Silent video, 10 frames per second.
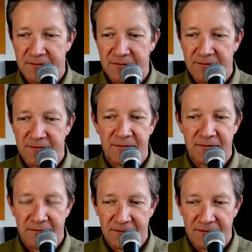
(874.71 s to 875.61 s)

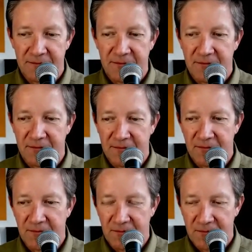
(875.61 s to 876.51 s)

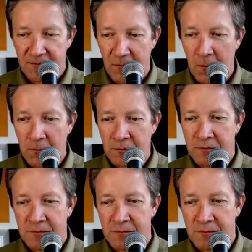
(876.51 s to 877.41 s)

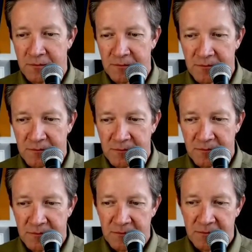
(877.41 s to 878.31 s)

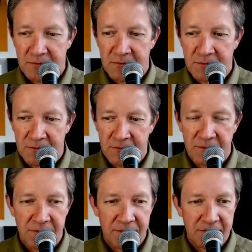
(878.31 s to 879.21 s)

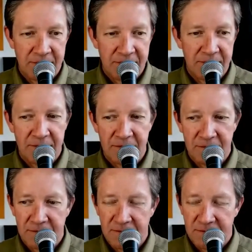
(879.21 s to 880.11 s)

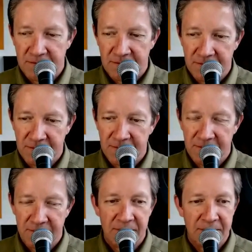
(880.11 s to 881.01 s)
[no speech]